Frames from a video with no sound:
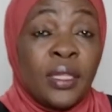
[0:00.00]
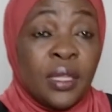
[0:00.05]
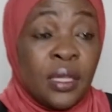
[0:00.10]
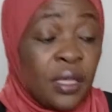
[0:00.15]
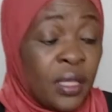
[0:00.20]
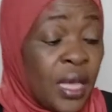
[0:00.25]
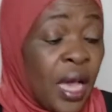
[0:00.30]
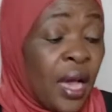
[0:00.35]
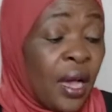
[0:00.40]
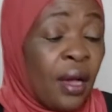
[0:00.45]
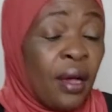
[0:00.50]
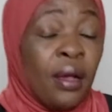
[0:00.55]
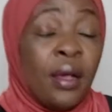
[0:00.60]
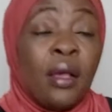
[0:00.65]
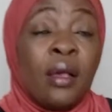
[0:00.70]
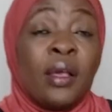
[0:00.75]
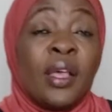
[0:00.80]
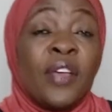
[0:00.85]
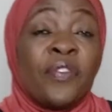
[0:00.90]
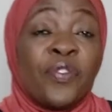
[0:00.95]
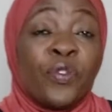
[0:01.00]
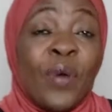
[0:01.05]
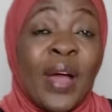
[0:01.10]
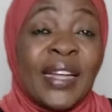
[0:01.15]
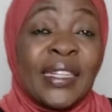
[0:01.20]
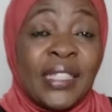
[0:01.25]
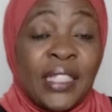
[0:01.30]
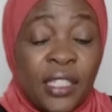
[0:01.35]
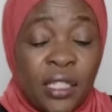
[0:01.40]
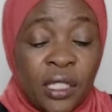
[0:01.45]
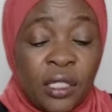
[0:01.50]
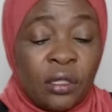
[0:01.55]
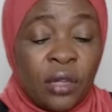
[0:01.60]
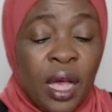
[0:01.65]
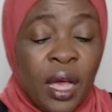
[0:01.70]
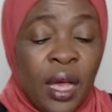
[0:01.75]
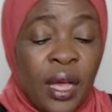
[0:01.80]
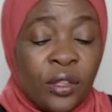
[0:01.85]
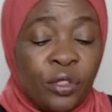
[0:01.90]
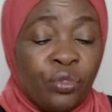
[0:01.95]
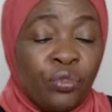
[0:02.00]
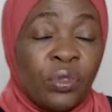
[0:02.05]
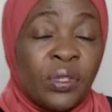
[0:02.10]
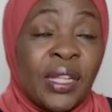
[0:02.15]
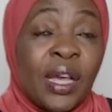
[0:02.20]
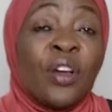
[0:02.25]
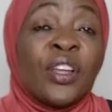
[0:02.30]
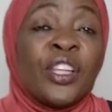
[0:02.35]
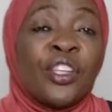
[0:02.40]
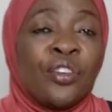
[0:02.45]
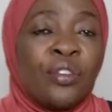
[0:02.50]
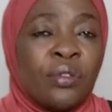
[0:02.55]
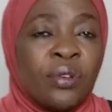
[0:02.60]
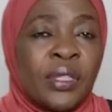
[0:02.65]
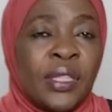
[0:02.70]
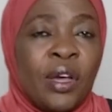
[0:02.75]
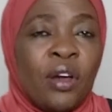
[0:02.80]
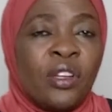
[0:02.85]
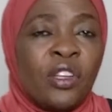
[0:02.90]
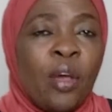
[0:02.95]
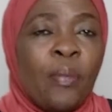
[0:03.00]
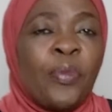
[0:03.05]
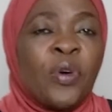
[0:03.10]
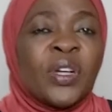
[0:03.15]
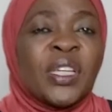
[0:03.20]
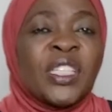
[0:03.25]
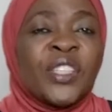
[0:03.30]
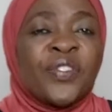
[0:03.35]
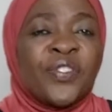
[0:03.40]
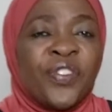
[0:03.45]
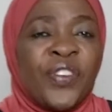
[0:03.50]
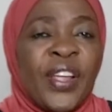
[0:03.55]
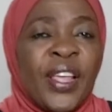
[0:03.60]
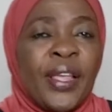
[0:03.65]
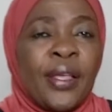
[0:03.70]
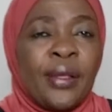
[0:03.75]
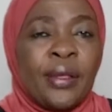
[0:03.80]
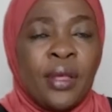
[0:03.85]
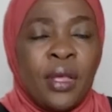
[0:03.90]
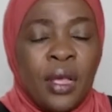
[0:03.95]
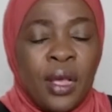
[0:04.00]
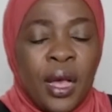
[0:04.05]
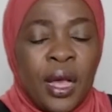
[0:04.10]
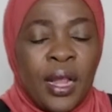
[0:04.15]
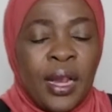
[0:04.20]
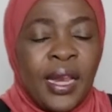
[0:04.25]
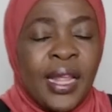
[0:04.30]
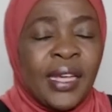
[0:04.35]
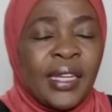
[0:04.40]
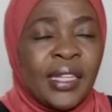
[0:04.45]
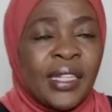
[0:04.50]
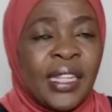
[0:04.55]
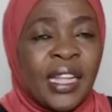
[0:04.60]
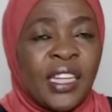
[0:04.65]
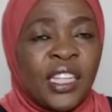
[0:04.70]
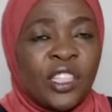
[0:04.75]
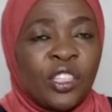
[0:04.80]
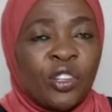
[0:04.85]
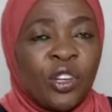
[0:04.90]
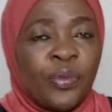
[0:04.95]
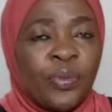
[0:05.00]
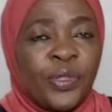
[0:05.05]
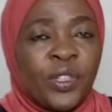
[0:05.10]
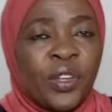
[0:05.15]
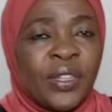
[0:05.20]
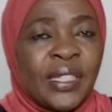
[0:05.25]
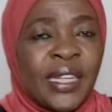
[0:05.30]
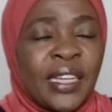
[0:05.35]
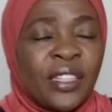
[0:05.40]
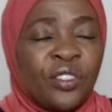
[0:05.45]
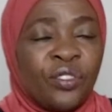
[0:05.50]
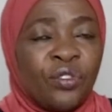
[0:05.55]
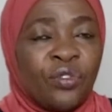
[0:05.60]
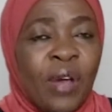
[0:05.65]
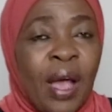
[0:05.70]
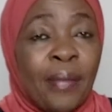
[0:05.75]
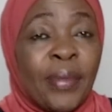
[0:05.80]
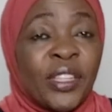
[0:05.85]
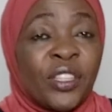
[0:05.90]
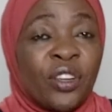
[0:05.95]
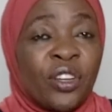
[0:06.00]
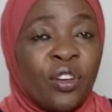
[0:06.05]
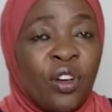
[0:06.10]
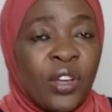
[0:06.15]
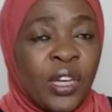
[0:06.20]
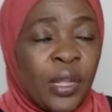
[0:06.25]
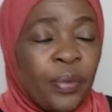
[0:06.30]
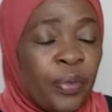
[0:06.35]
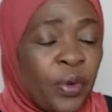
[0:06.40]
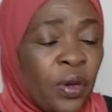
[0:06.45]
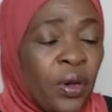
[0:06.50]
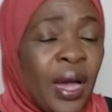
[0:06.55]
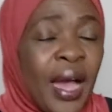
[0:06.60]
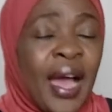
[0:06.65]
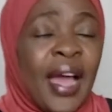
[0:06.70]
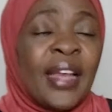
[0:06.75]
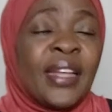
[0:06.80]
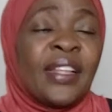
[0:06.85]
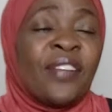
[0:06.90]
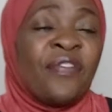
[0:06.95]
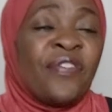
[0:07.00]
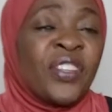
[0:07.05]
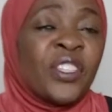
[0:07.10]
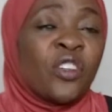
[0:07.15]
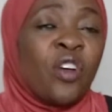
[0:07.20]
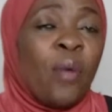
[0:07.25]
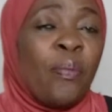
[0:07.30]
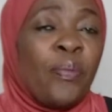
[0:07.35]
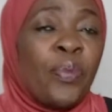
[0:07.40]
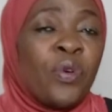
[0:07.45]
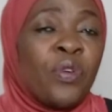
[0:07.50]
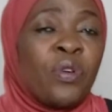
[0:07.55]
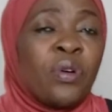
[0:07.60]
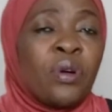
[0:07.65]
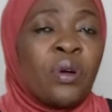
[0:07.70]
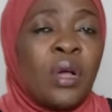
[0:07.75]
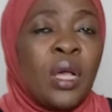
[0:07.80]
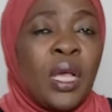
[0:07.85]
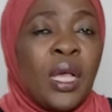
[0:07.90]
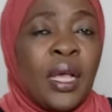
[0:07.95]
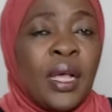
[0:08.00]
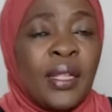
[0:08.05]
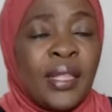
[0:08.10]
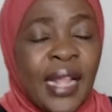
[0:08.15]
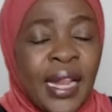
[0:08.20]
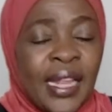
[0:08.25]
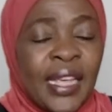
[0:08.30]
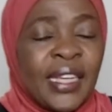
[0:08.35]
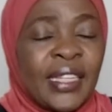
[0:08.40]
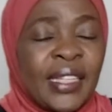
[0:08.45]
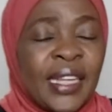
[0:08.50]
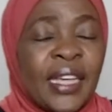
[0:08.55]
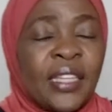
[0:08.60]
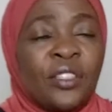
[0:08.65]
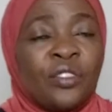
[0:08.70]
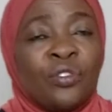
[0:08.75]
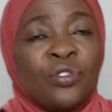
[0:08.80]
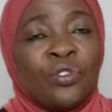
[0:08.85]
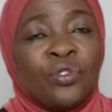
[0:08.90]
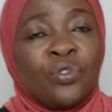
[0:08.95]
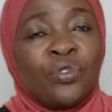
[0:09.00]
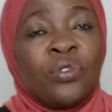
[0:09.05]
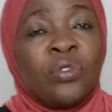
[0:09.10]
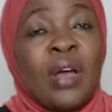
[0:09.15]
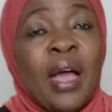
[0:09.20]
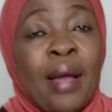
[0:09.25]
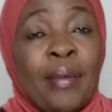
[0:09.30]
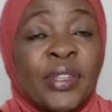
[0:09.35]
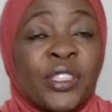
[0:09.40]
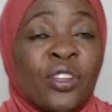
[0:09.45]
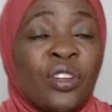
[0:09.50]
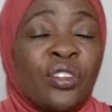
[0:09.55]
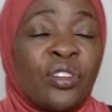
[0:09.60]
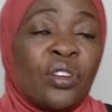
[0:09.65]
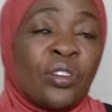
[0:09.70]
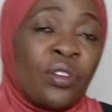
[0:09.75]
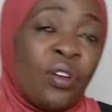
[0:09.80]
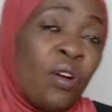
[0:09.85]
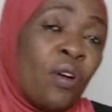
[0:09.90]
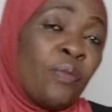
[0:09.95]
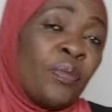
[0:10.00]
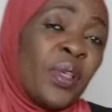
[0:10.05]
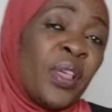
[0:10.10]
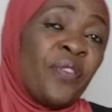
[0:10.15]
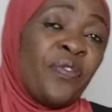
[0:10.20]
yeah, if you want it the audio book is free. A link in the description takes you to Amazon Audible, and the physical book, the link takes you to Amazon.com.